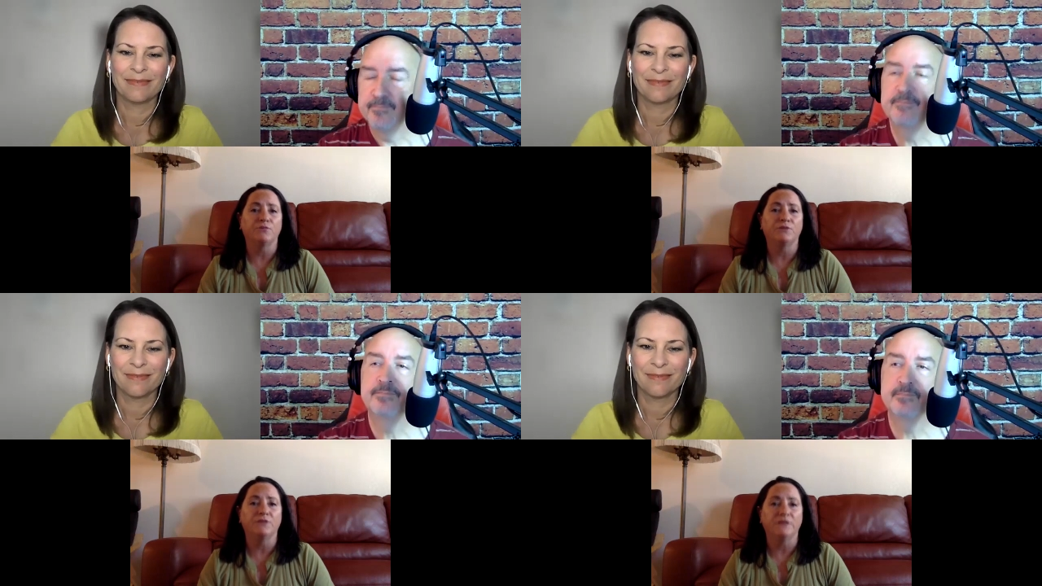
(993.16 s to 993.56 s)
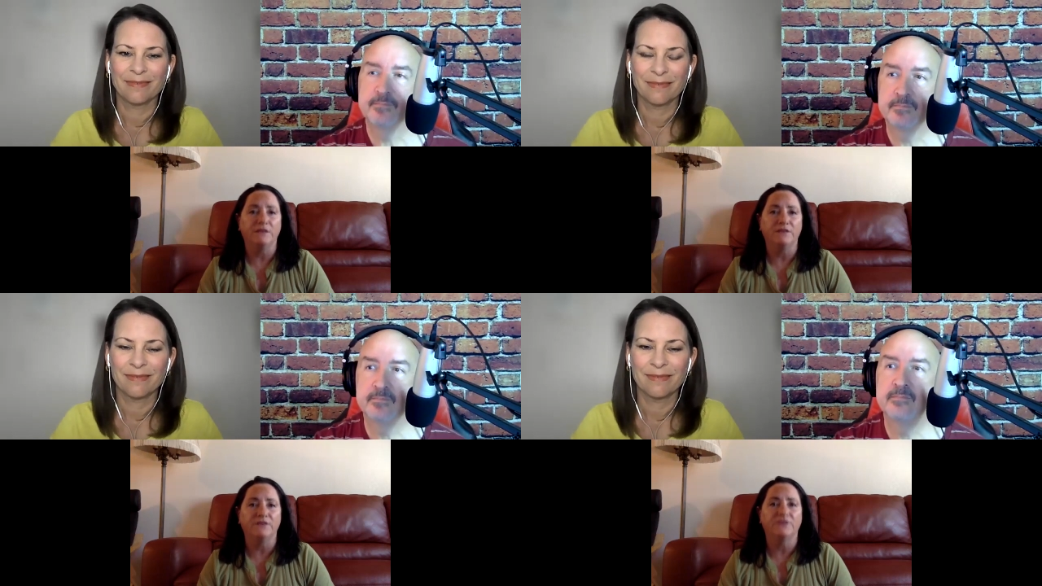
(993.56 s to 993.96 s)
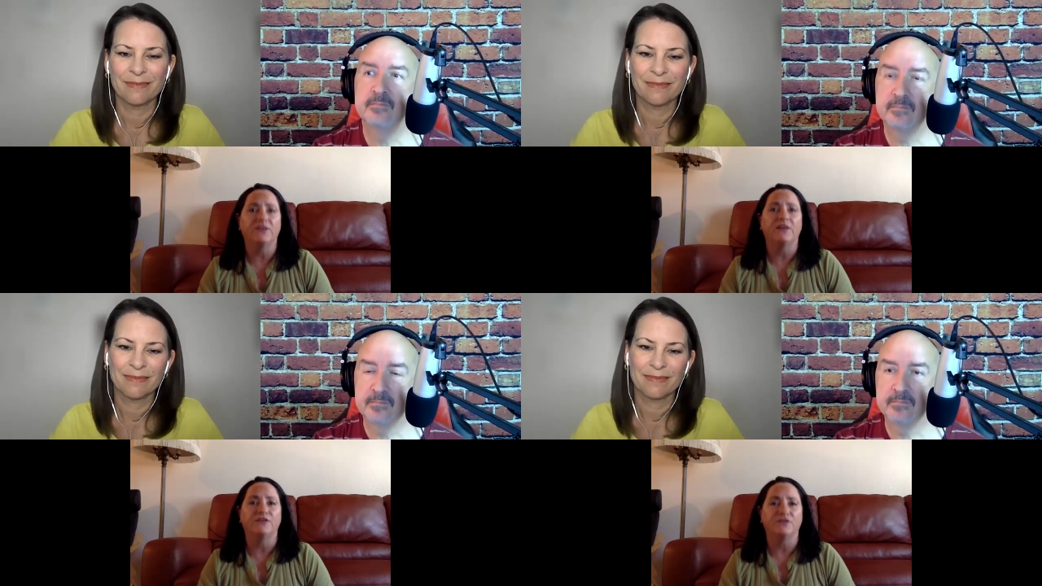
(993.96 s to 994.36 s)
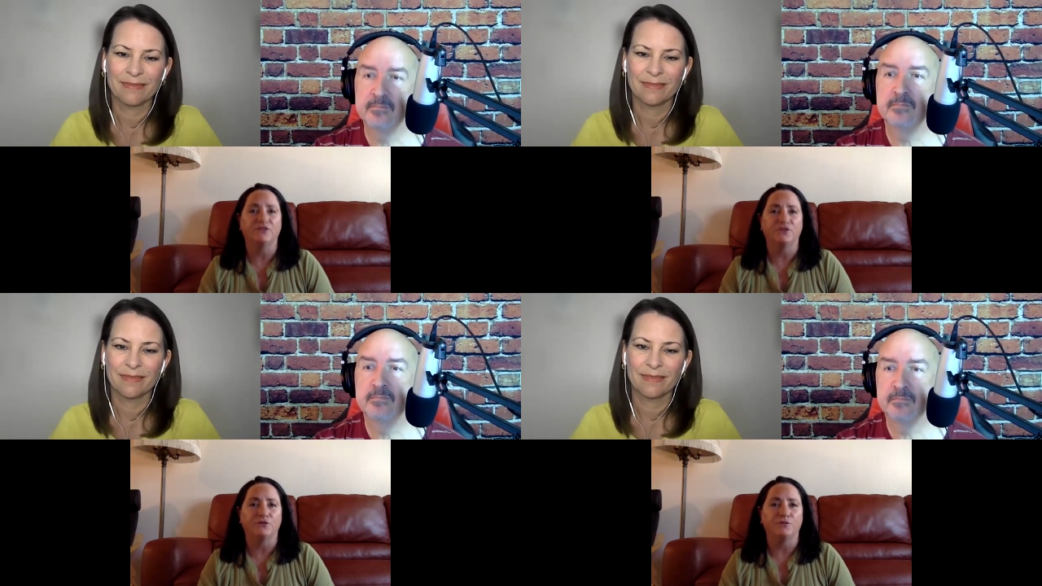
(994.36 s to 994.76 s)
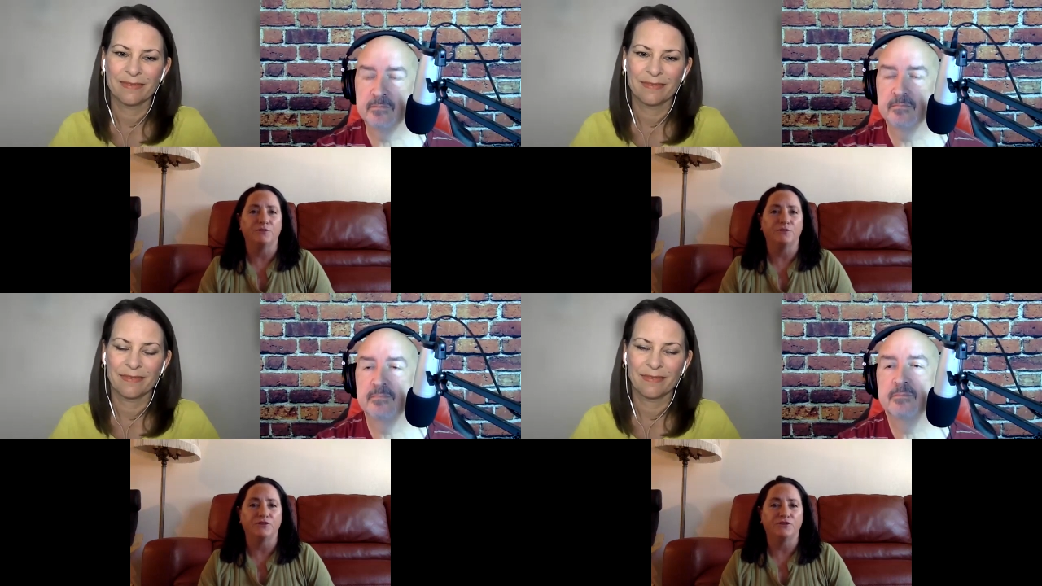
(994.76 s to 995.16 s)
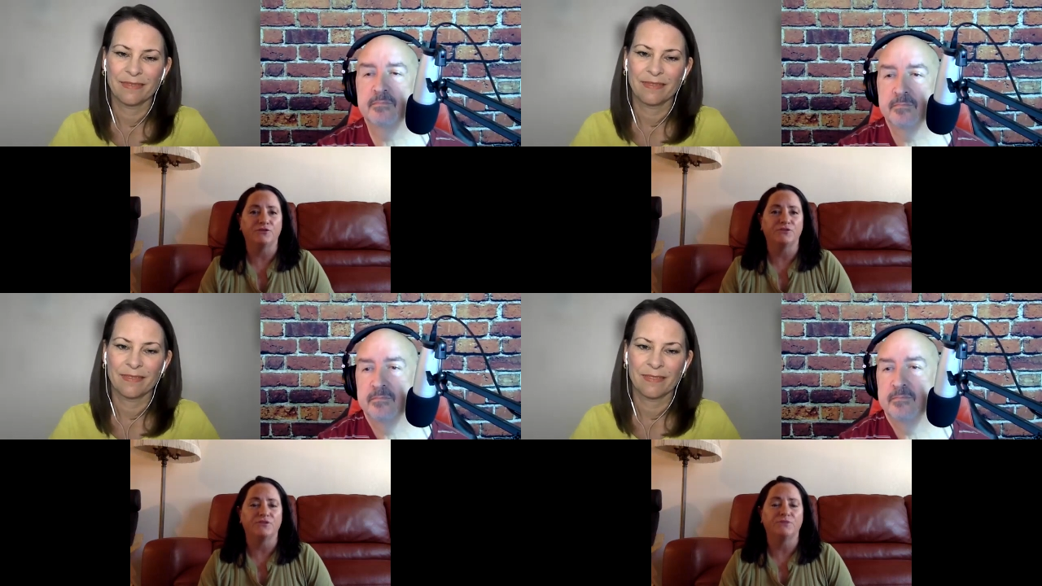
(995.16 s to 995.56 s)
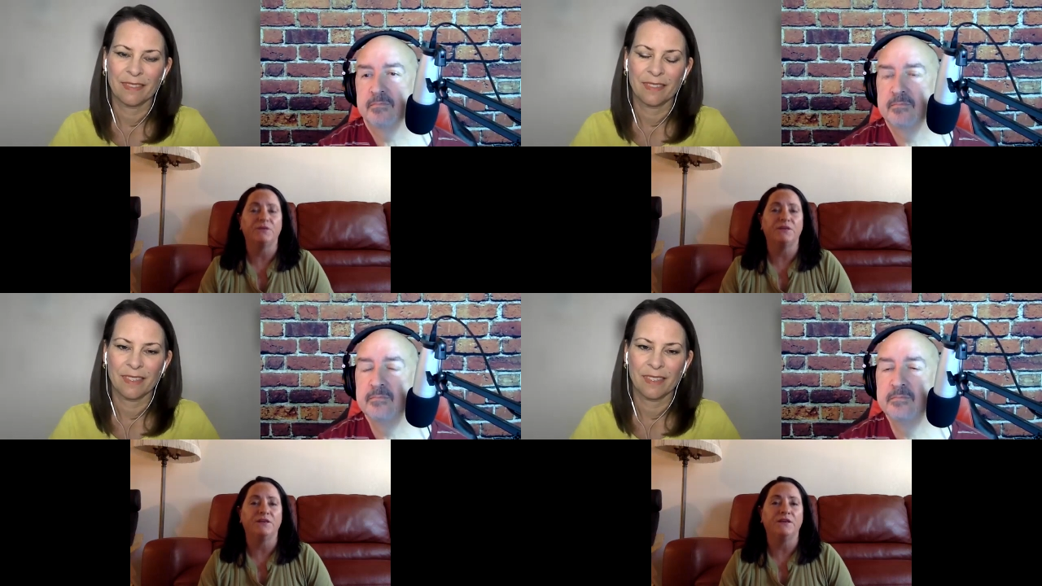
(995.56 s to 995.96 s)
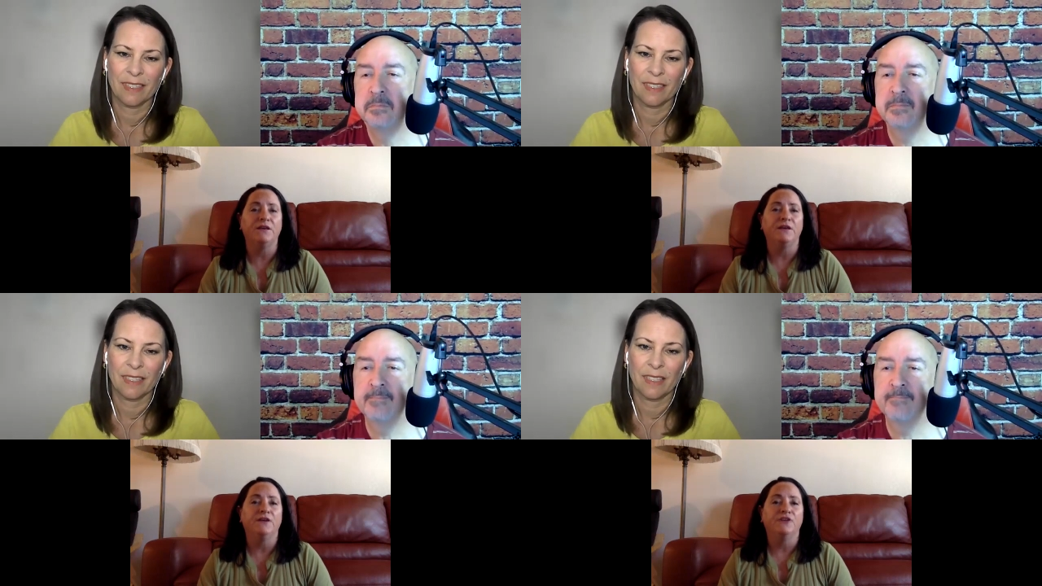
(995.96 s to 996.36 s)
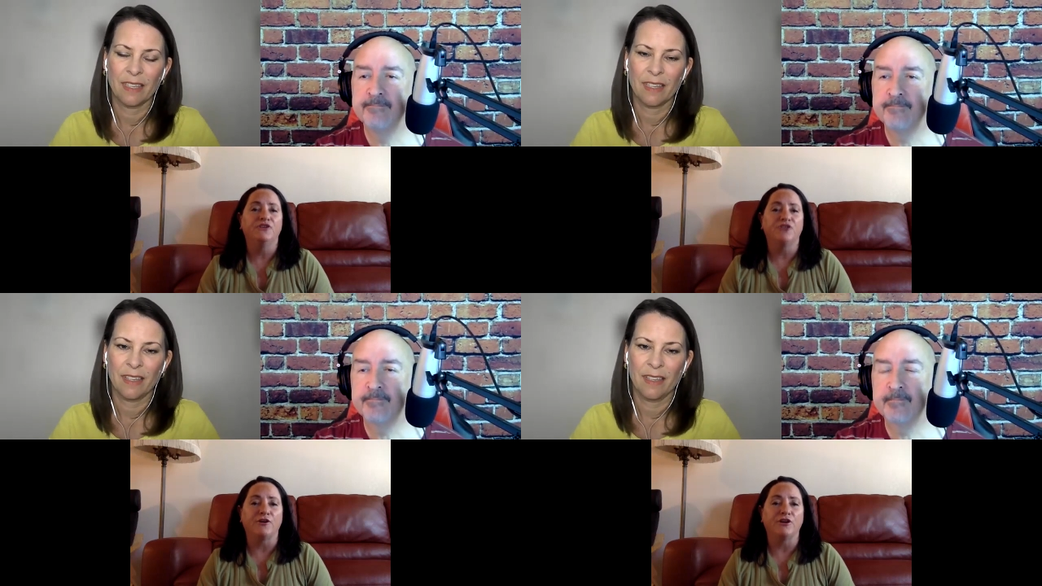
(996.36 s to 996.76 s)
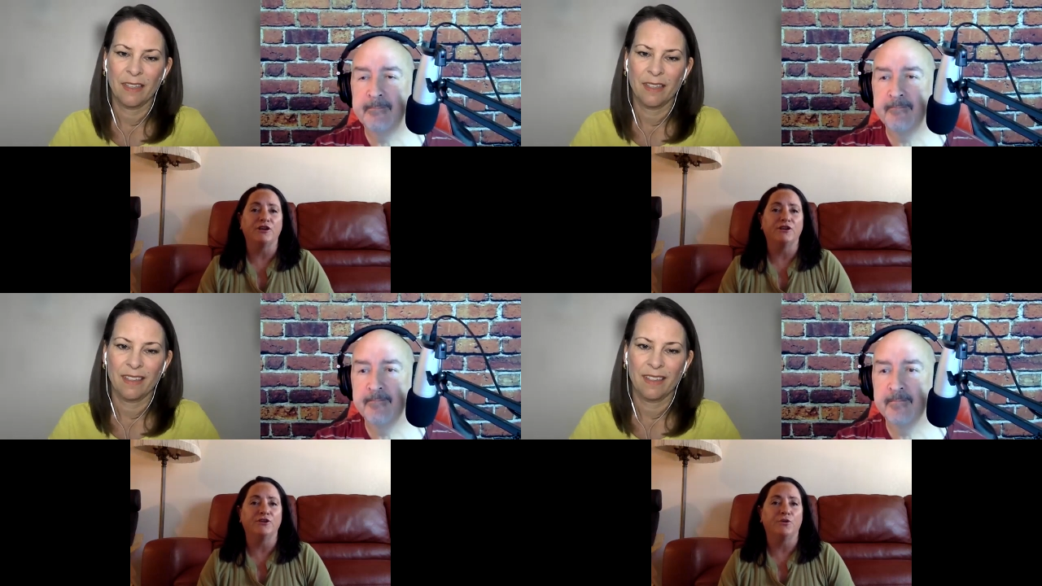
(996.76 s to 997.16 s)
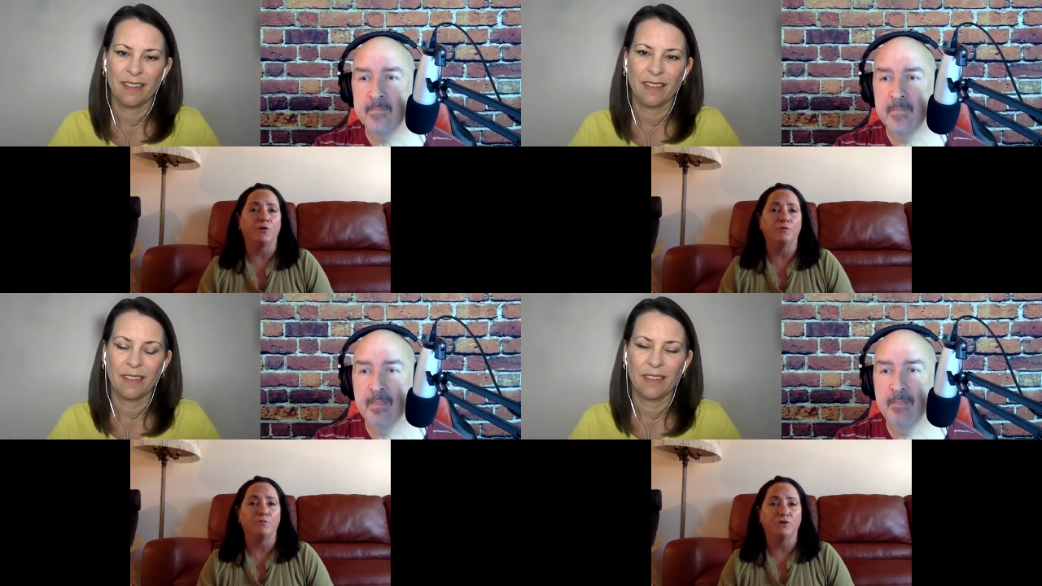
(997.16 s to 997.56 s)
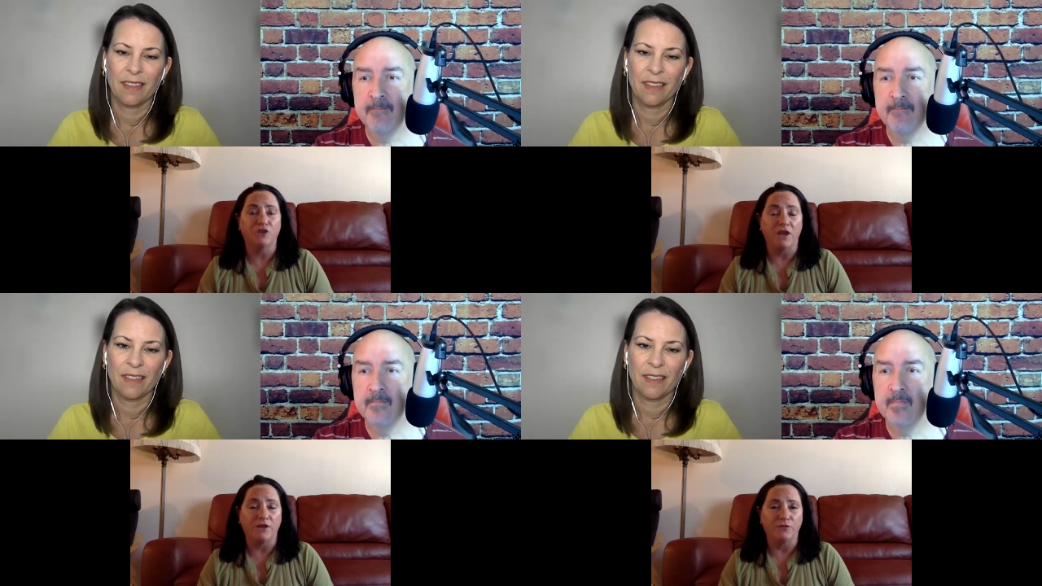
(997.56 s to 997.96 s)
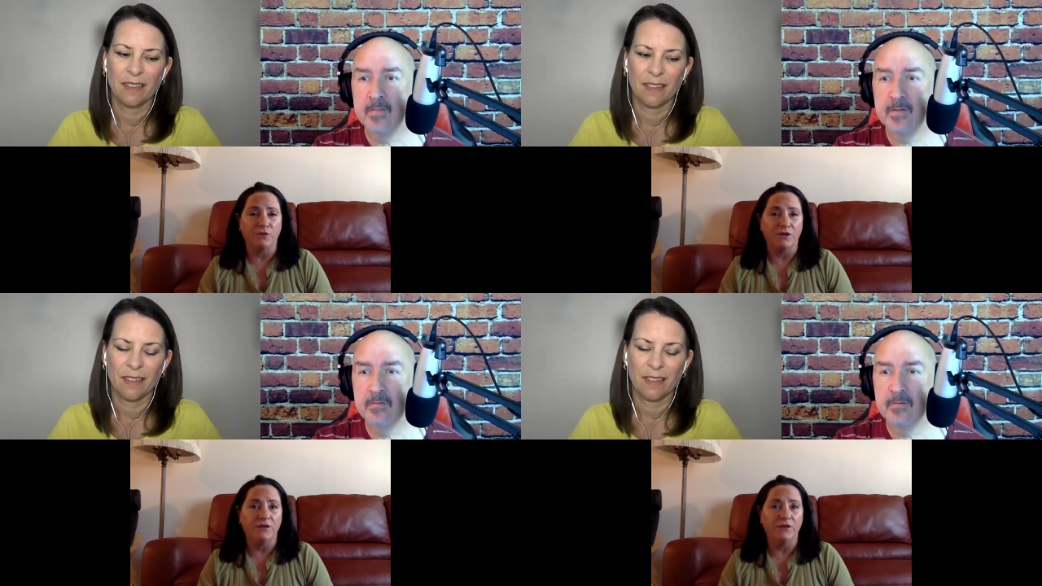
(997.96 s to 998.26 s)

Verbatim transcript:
Speaker 1: please get digital pictures to me, Sharon, or Butch Henry,